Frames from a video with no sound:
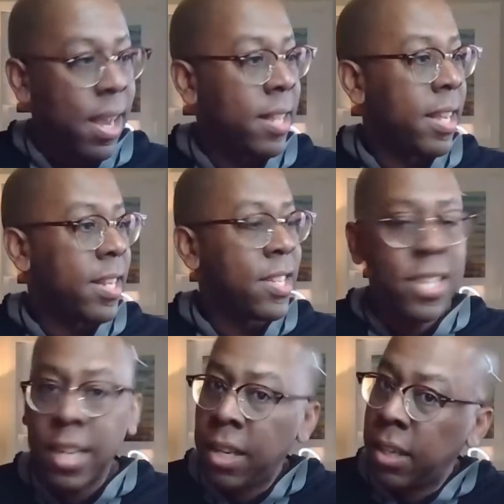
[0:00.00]
I think it's
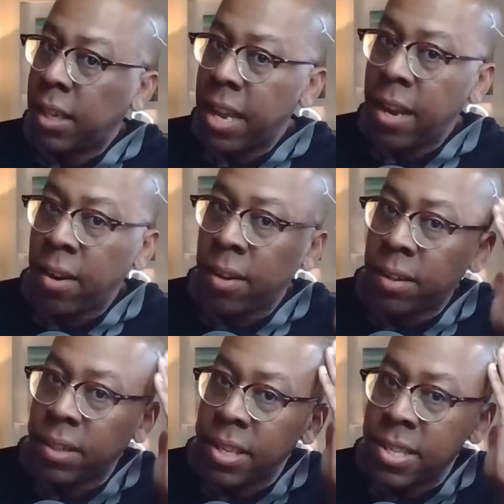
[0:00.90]
just a
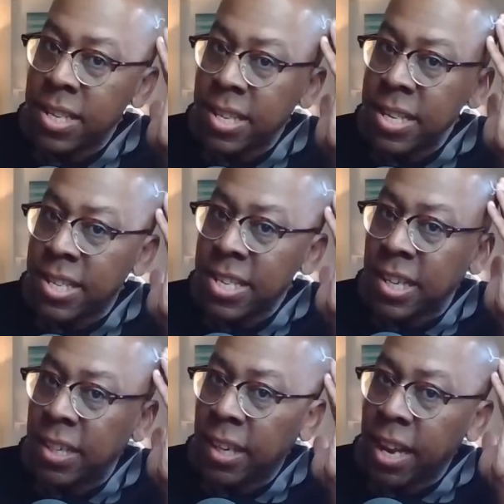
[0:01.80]
glare. It's
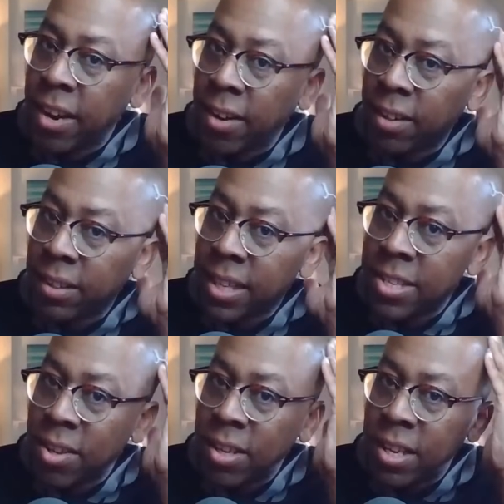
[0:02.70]
just glare.
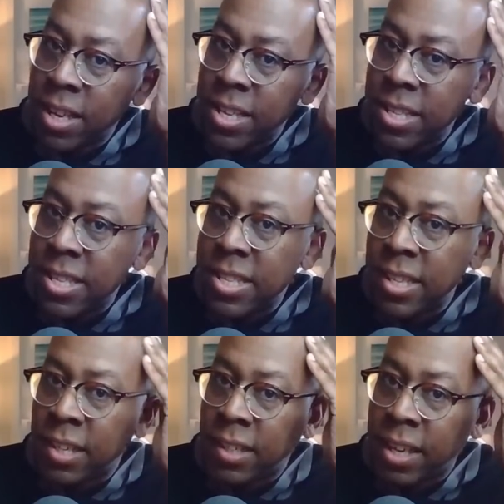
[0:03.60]
That's all that is. It's just
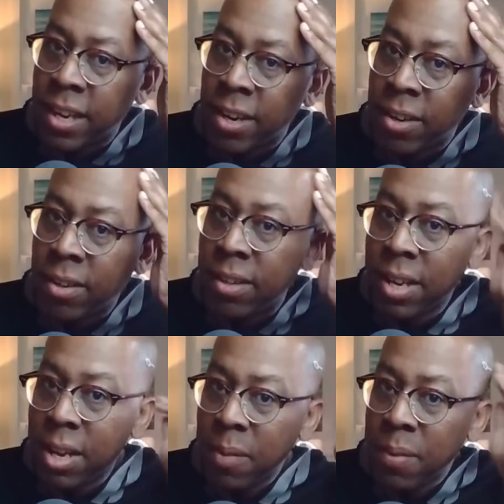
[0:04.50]
a glare,
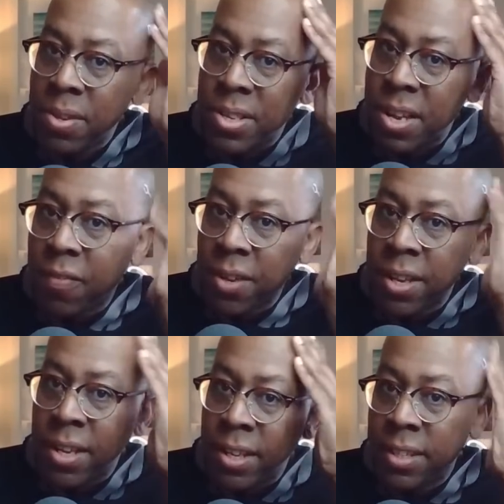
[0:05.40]
but there's
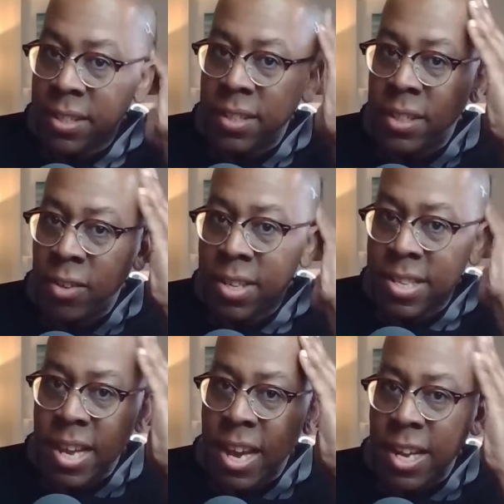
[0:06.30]
nothing on the
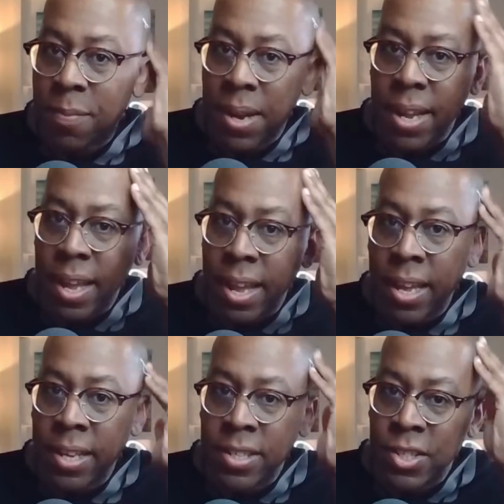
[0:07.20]
side of my head.